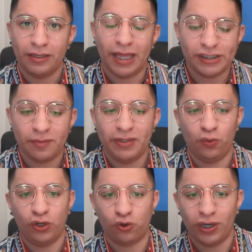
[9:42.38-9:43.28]
That should be
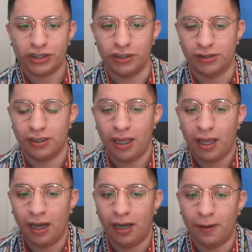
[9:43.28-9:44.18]
the real question,
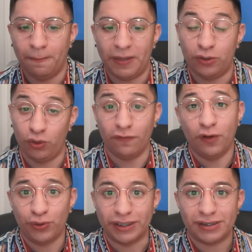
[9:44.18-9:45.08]
and the real
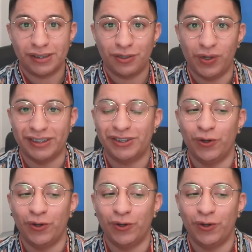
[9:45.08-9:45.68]
focus, right?